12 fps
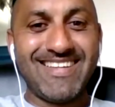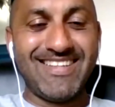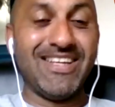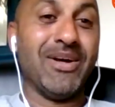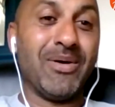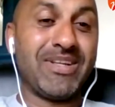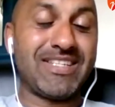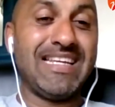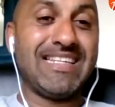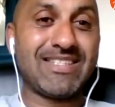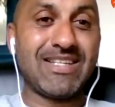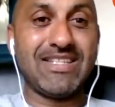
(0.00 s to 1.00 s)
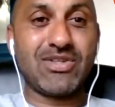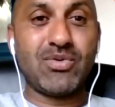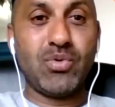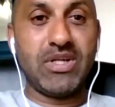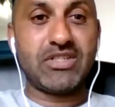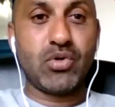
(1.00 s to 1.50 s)

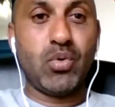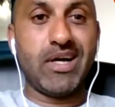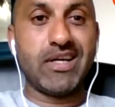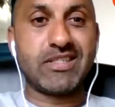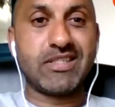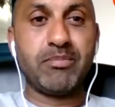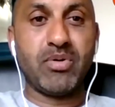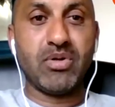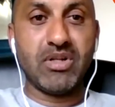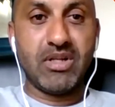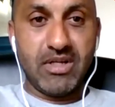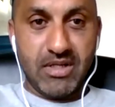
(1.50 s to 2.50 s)
It's quite a simple